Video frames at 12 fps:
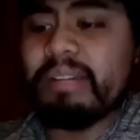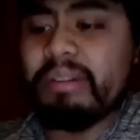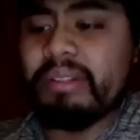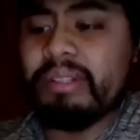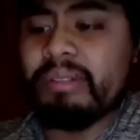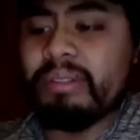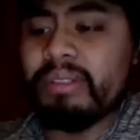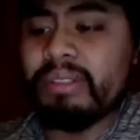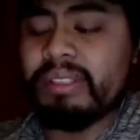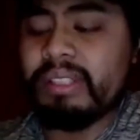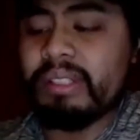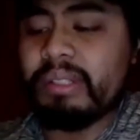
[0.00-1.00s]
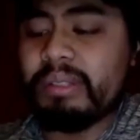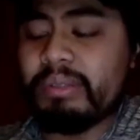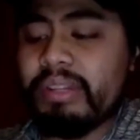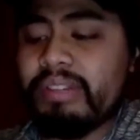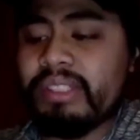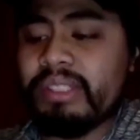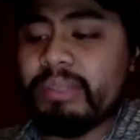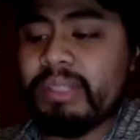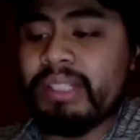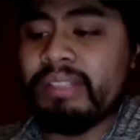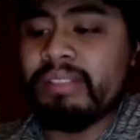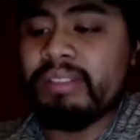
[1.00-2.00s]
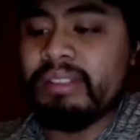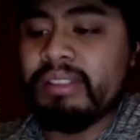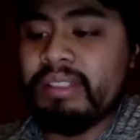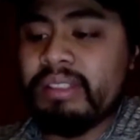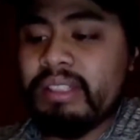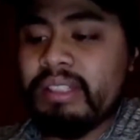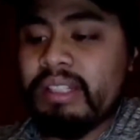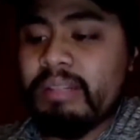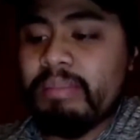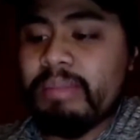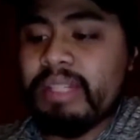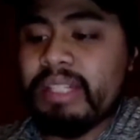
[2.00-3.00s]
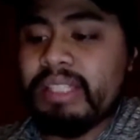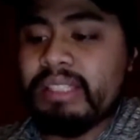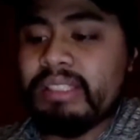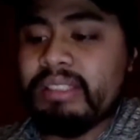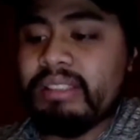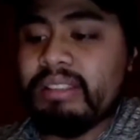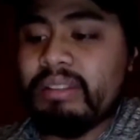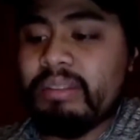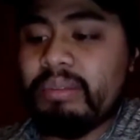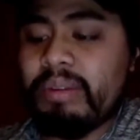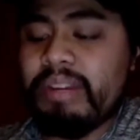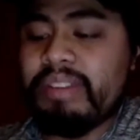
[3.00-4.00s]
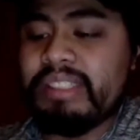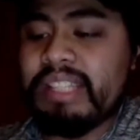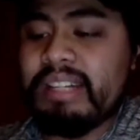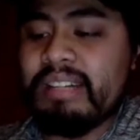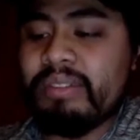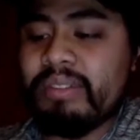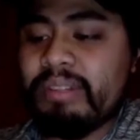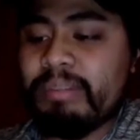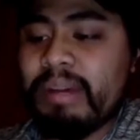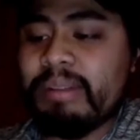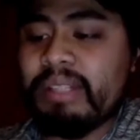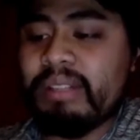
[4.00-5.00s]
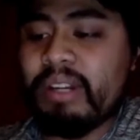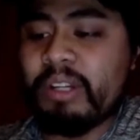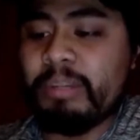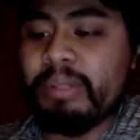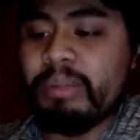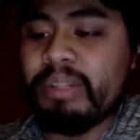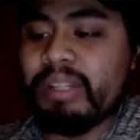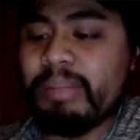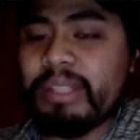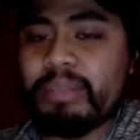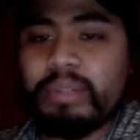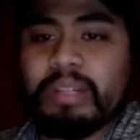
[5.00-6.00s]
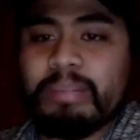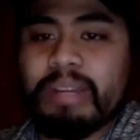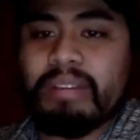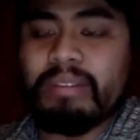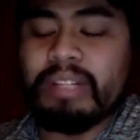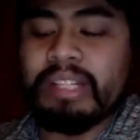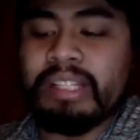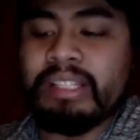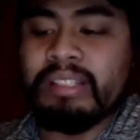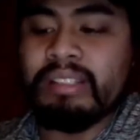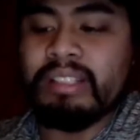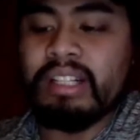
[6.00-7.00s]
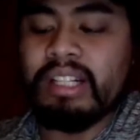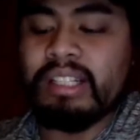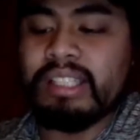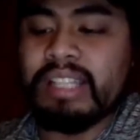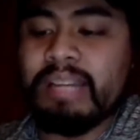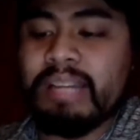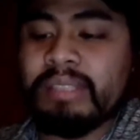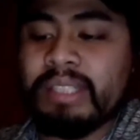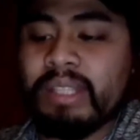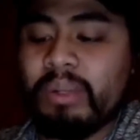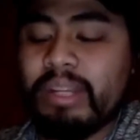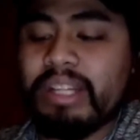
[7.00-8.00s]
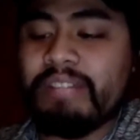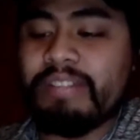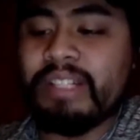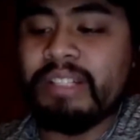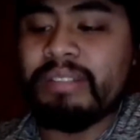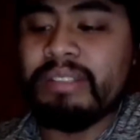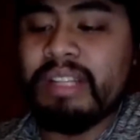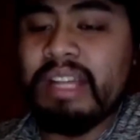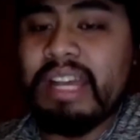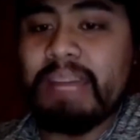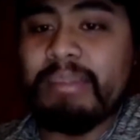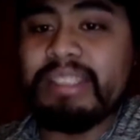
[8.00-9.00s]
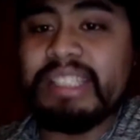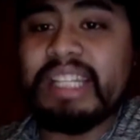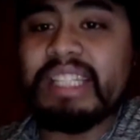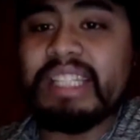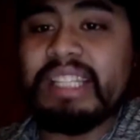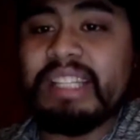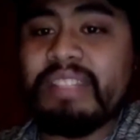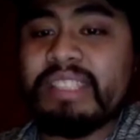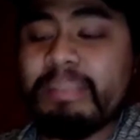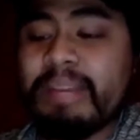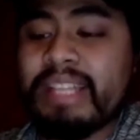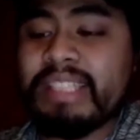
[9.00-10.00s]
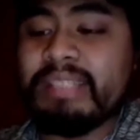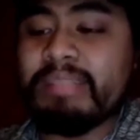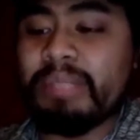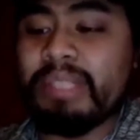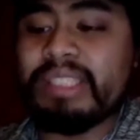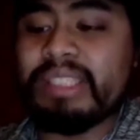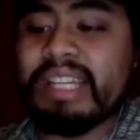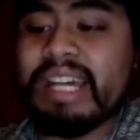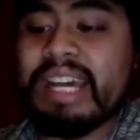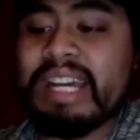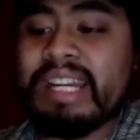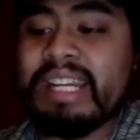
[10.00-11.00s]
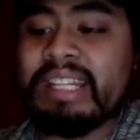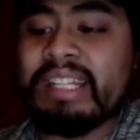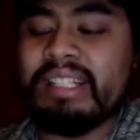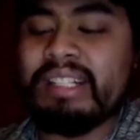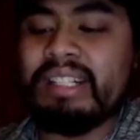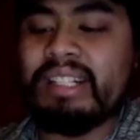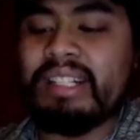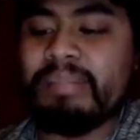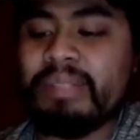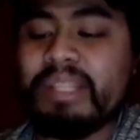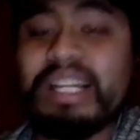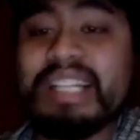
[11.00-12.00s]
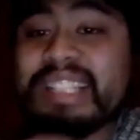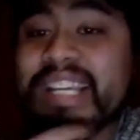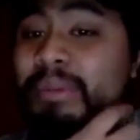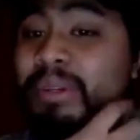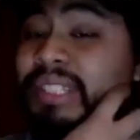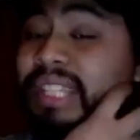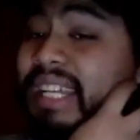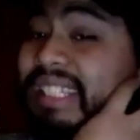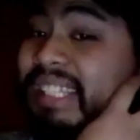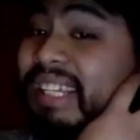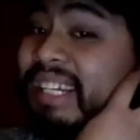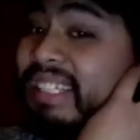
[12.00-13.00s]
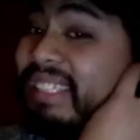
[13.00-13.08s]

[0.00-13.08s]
you, Lawrence. I'll go with the Ravens as well because the Ravens have arguably one of the best running games in the whole NFL, and plus they got the defense to match it. Plus adding Calais Campbell in that D line,